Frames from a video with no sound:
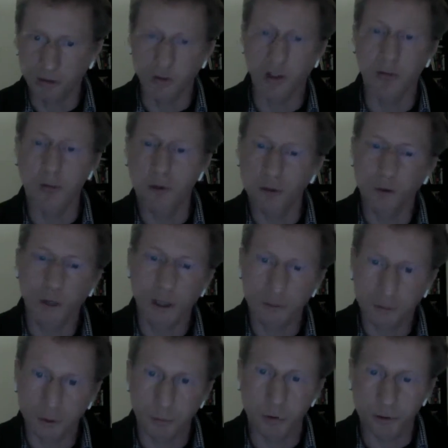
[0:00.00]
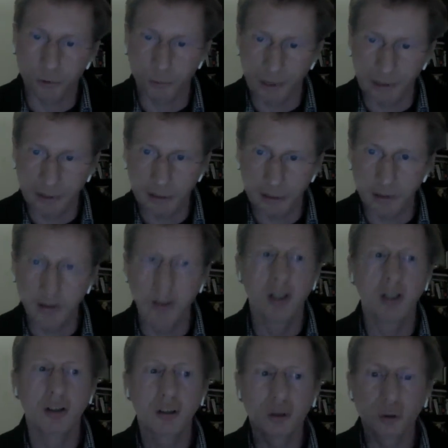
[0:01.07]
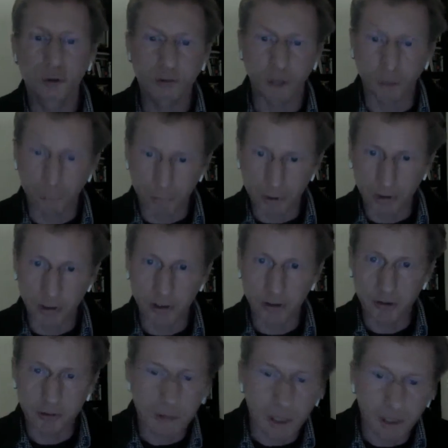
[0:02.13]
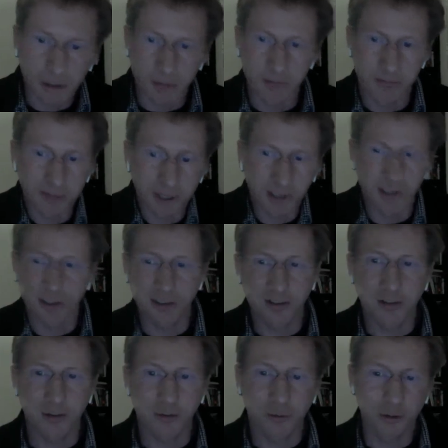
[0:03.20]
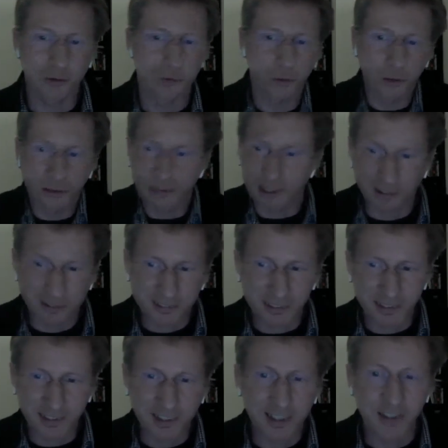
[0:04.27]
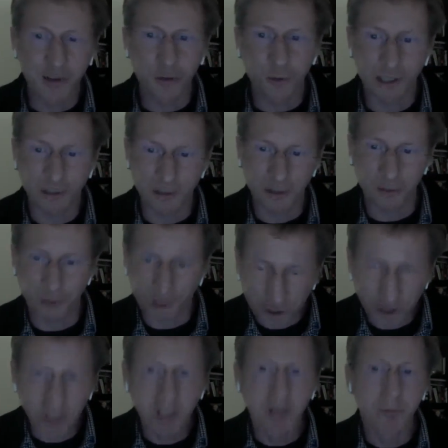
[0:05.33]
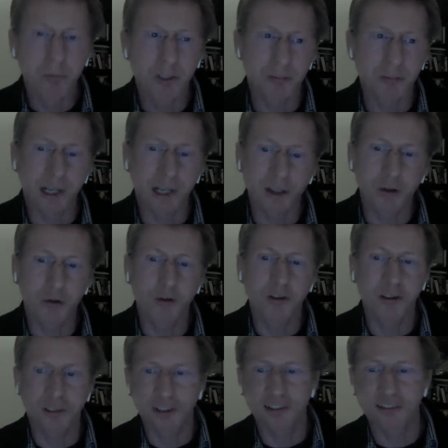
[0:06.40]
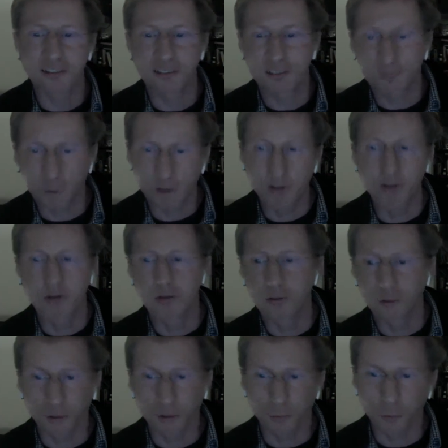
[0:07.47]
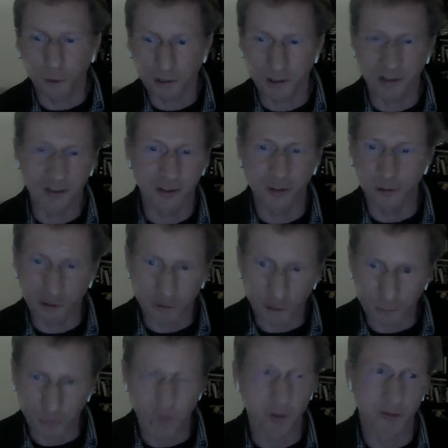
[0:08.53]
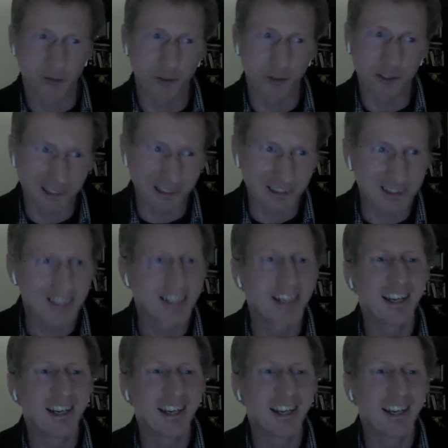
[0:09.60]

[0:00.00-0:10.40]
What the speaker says: So I want to have the possibility to stop it here. I don't want to force others. They can do whatever they want, but my node doesn't want to support a Donald Trump coin, for instance.